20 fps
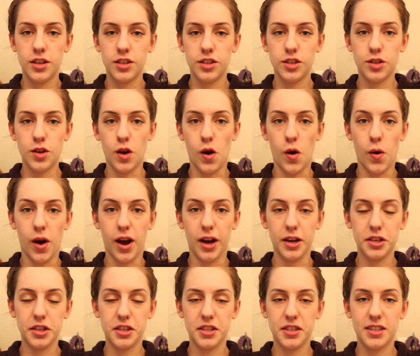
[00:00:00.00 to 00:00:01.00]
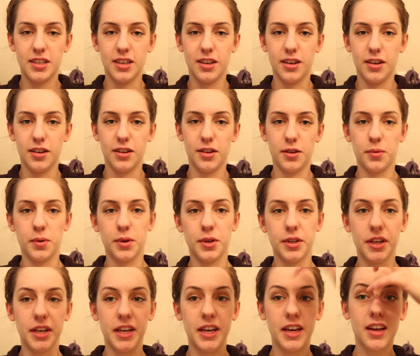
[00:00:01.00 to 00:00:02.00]
So I just did a
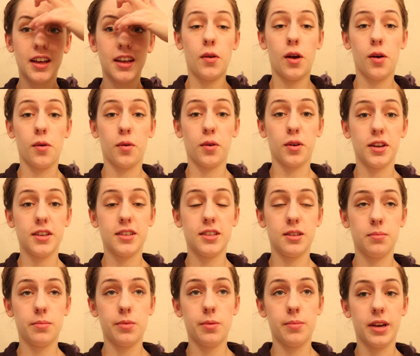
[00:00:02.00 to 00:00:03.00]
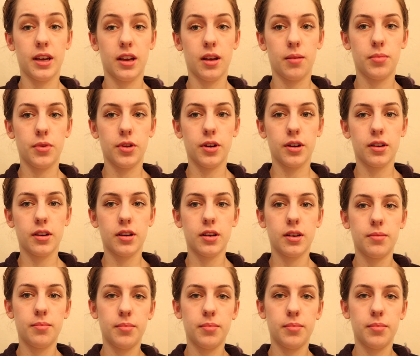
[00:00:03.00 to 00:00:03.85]
really, a really simple makeup look.